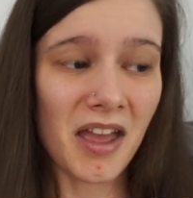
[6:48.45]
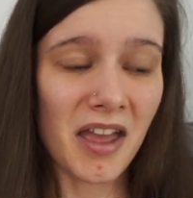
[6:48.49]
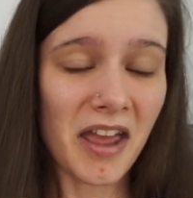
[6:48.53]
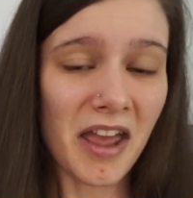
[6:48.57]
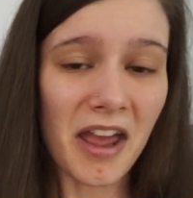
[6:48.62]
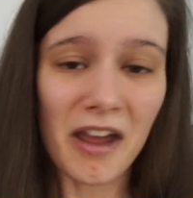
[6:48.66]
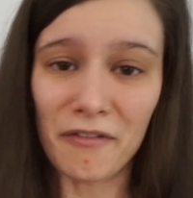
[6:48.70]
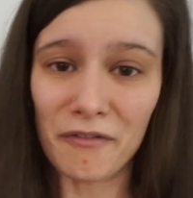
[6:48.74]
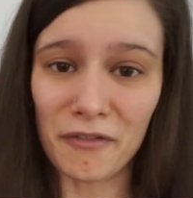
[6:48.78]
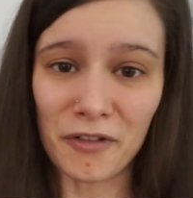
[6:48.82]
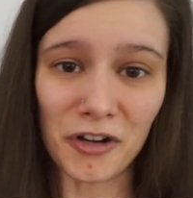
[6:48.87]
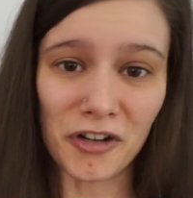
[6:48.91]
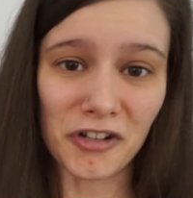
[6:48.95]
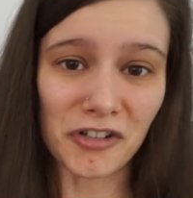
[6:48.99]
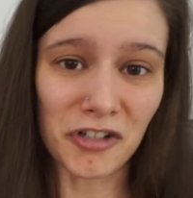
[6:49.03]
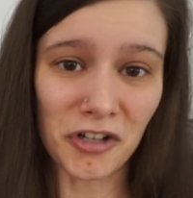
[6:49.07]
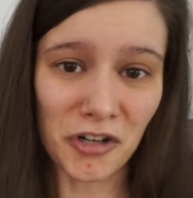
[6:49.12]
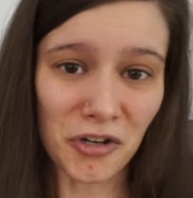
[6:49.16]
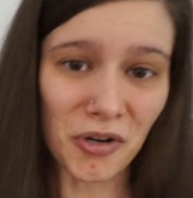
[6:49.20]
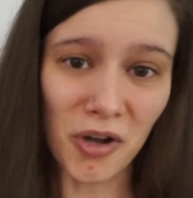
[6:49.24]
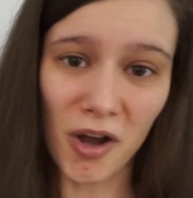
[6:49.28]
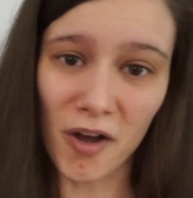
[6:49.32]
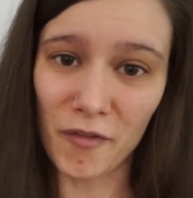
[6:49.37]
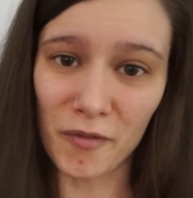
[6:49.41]
ever
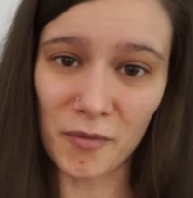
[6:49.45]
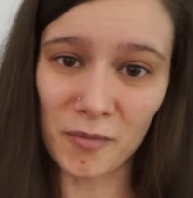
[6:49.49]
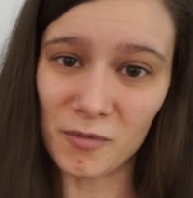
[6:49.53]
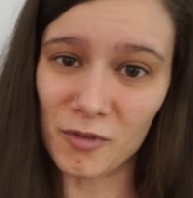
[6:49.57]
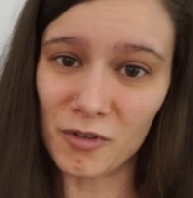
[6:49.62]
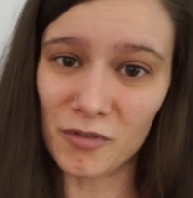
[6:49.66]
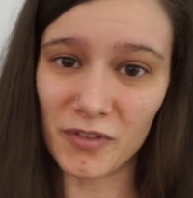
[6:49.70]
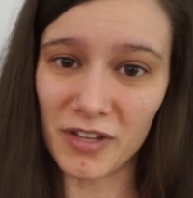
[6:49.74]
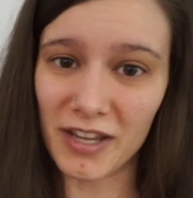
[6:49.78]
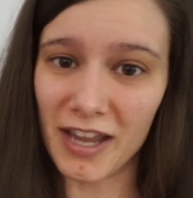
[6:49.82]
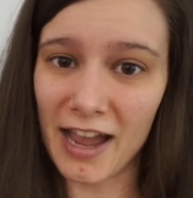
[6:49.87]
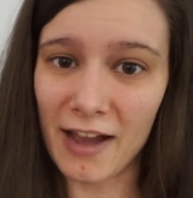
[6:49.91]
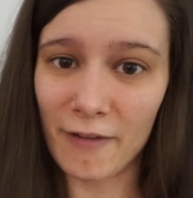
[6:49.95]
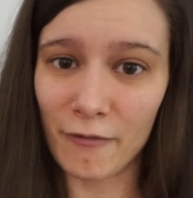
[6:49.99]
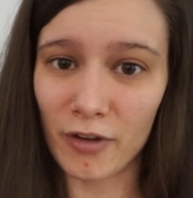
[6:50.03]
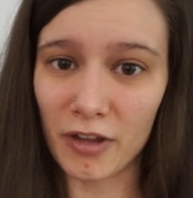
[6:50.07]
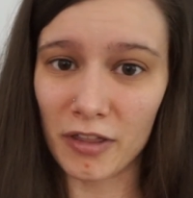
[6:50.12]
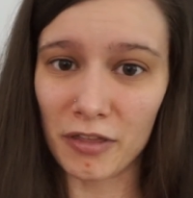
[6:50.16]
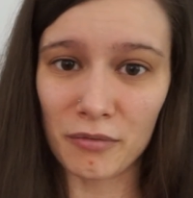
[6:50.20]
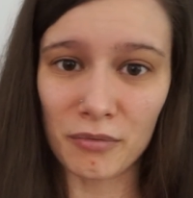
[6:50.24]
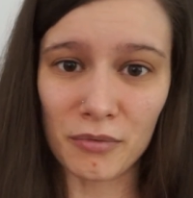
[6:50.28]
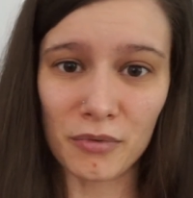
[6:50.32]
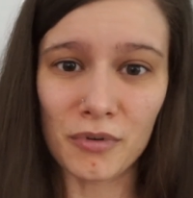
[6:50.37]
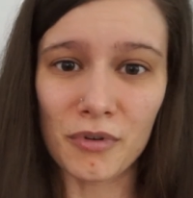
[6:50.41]
turn off a movie halfway
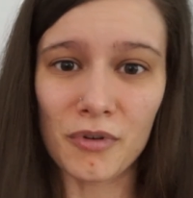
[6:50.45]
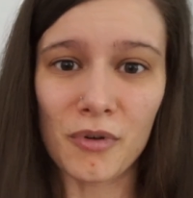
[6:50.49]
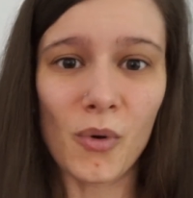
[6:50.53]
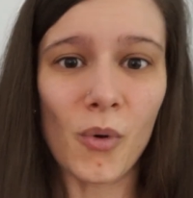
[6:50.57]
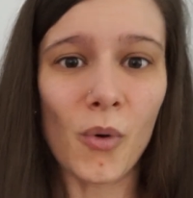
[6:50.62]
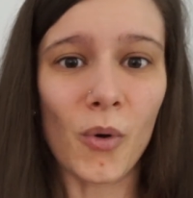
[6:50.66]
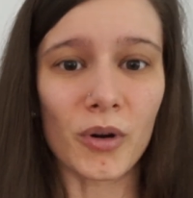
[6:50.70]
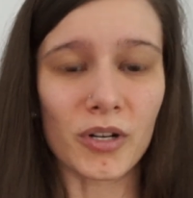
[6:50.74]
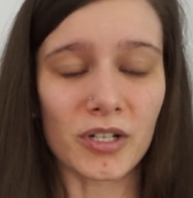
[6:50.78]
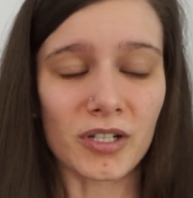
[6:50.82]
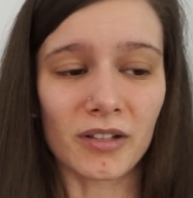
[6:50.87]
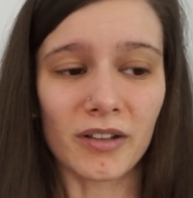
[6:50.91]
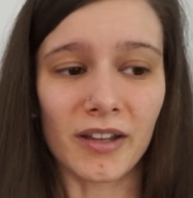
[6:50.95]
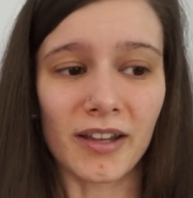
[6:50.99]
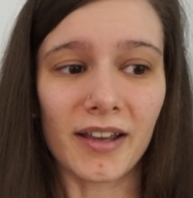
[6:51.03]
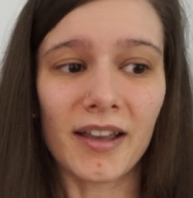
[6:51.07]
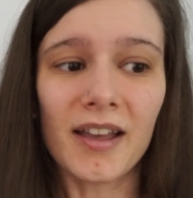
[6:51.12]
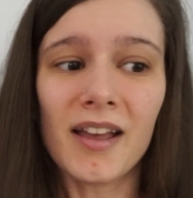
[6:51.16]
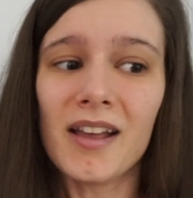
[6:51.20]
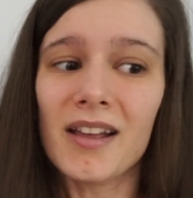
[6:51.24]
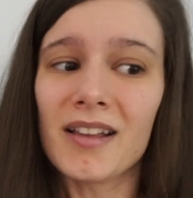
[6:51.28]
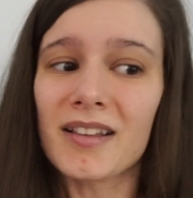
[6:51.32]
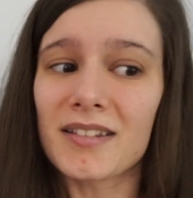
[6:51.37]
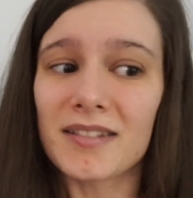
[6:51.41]
through or to, like,
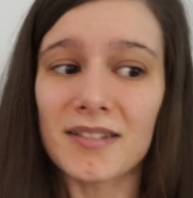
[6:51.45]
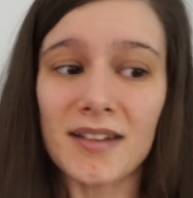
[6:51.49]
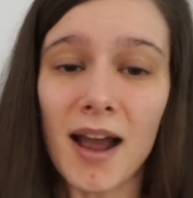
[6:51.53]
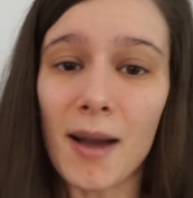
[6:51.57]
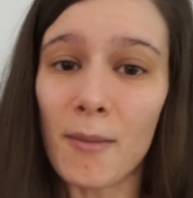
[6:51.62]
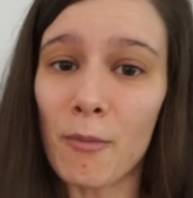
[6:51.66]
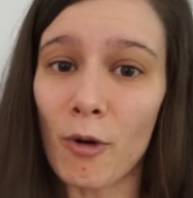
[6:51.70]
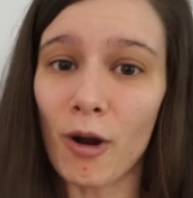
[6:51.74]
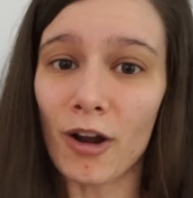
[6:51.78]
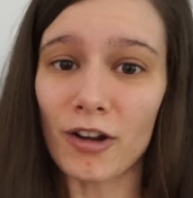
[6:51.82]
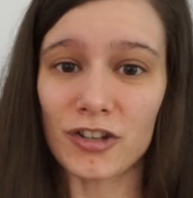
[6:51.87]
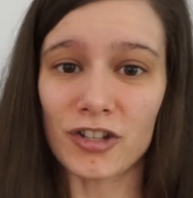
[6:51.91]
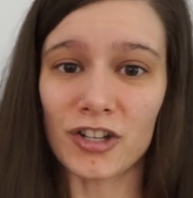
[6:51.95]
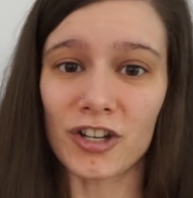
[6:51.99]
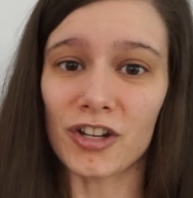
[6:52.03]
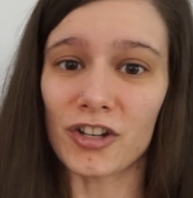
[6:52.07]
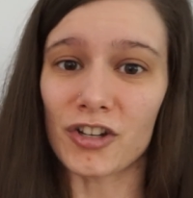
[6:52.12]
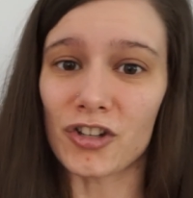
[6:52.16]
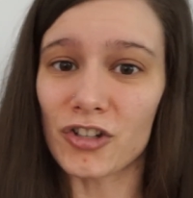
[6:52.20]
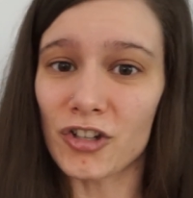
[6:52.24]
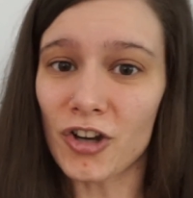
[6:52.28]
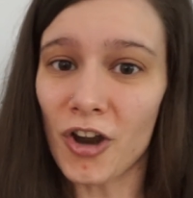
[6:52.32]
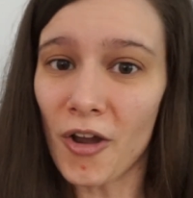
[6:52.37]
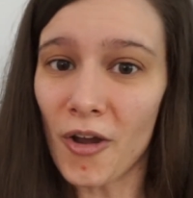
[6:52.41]
stop watching a
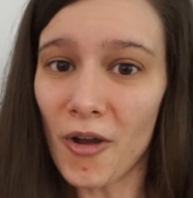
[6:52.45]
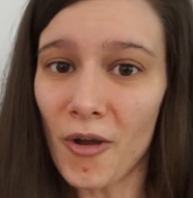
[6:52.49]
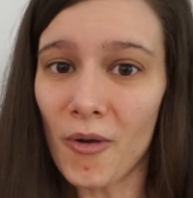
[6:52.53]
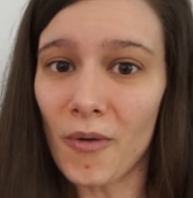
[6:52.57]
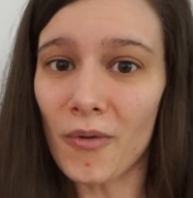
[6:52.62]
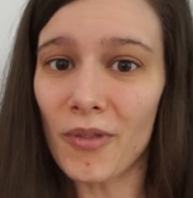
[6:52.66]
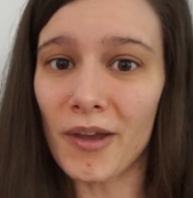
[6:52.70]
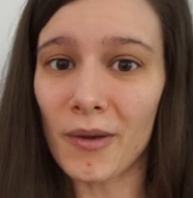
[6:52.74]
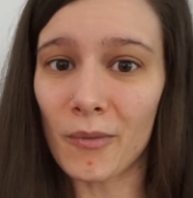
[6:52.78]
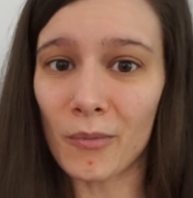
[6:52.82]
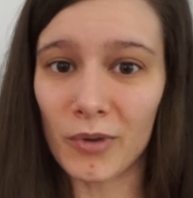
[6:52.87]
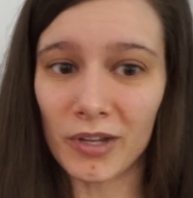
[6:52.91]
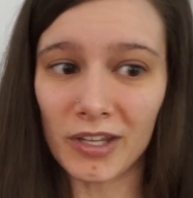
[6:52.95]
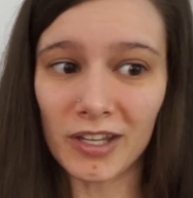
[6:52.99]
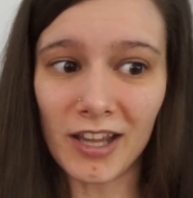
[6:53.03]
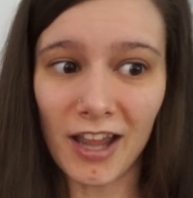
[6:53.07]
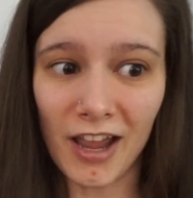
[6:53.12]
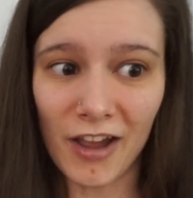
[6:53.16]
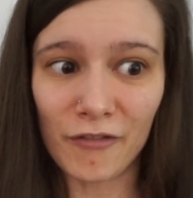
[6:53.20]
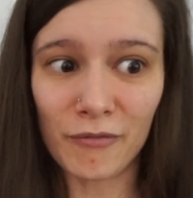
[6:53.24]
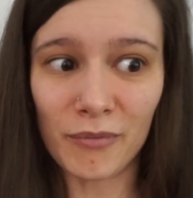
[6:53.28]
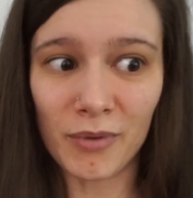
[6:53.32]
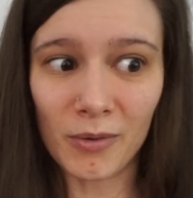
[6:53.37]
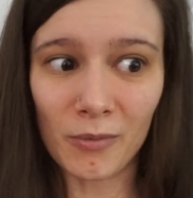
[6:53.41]
show that we
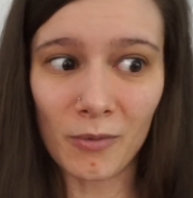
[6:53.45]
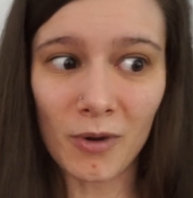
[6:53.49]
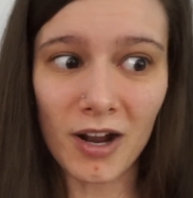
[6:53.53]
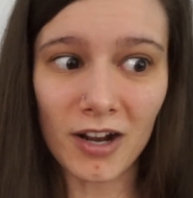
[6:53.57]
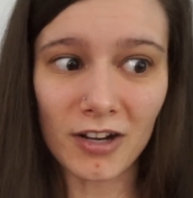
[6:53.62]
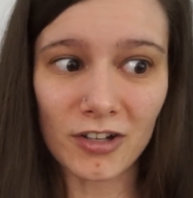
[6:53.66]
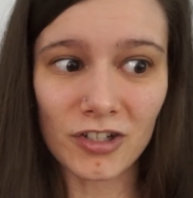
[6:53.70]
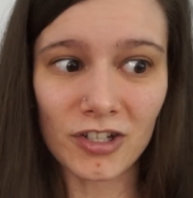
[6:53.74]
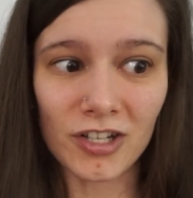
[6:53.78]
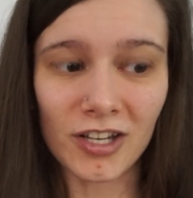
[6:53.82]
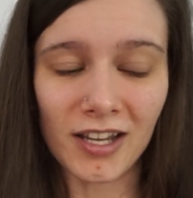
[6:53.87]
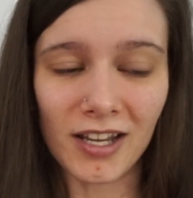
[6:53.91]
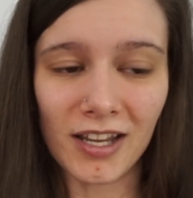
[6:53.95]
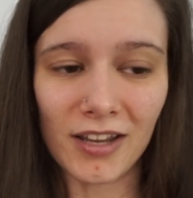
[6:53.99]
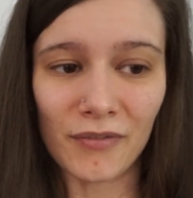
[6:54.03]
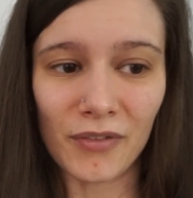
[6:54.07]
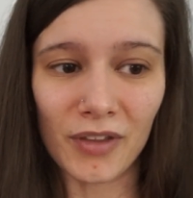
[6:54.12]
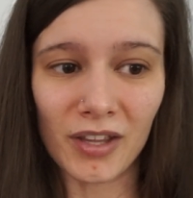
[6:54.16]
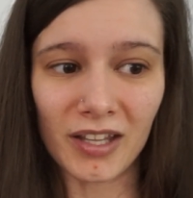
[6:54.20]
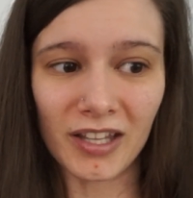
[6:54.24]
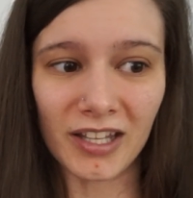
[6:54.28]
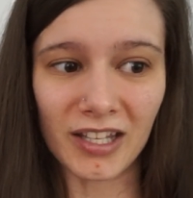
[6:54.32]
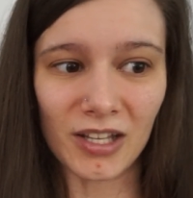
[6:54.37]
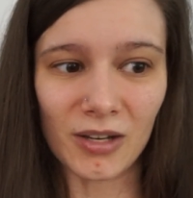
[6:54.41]
have been watching if
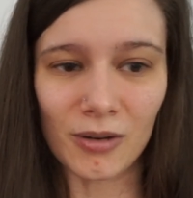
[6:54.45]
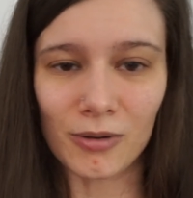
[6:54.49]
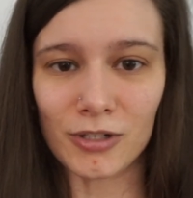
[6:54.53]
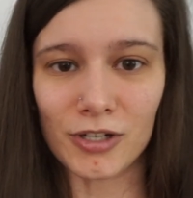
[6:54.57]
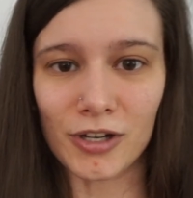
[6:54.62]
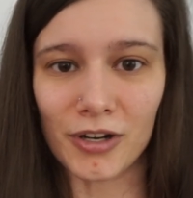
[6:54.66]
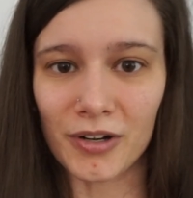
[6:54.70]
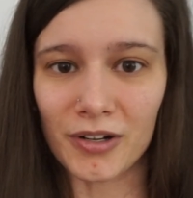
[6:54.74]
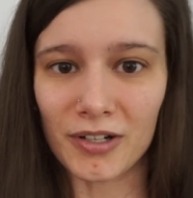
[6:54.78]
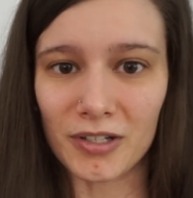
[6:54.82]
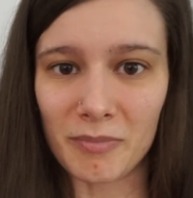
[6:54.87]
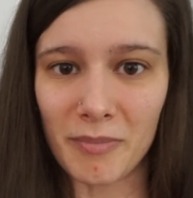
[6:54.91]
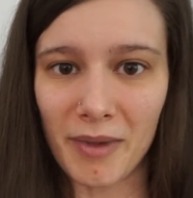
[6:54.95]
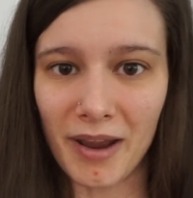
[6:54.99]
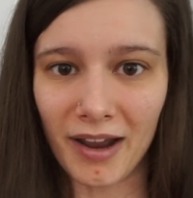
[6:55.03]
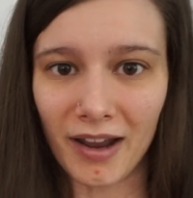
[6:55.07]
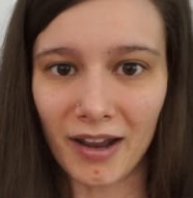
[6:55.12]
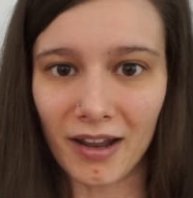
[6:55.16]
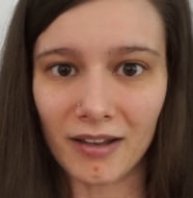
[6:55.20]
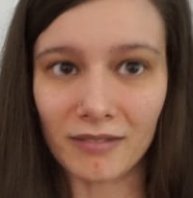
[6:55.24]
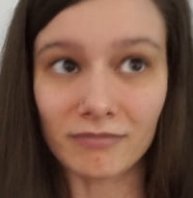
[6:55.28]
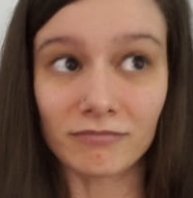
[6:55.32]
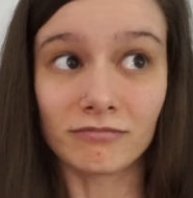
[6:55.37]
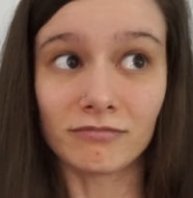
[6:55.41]
it, like, you know, turns
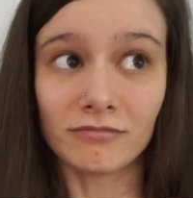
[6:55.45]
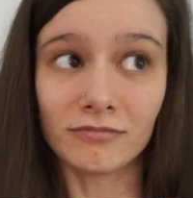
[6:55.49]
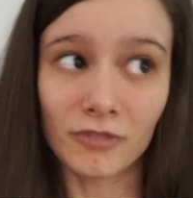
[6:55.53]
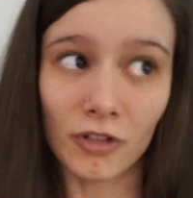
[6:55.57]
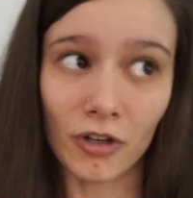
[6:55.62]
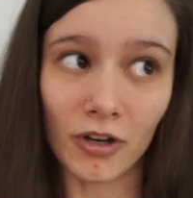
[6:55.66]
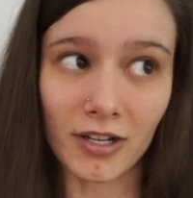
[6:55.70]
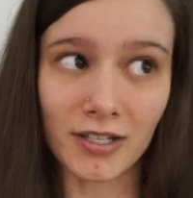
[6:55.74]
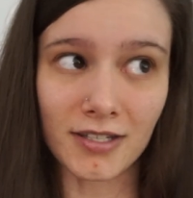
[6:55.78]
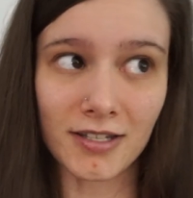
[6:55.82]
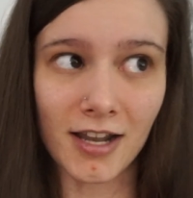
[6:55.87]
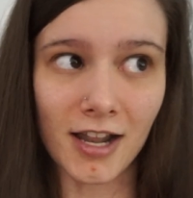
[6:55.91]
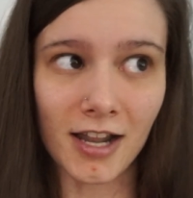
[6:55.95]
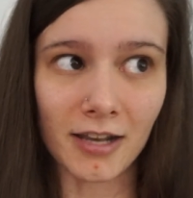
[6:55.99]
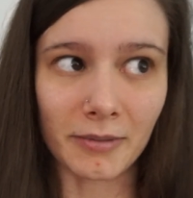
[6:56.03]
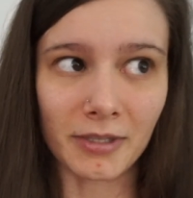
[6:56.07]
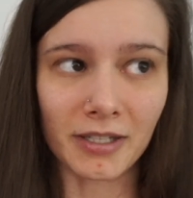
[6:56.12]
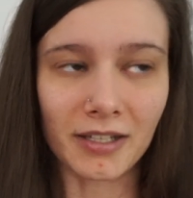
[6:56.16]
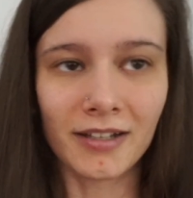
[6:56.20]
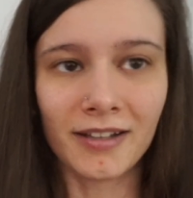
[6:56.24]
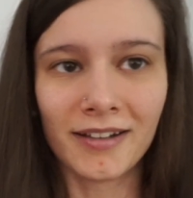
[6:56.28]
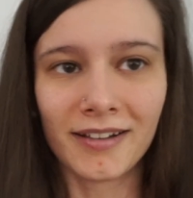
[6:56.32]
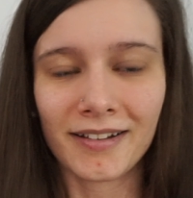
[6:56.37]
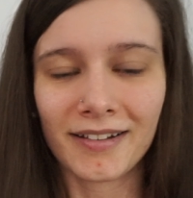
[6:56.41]
bad. Grey's
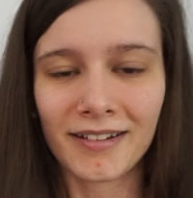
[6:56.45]
Anatomy.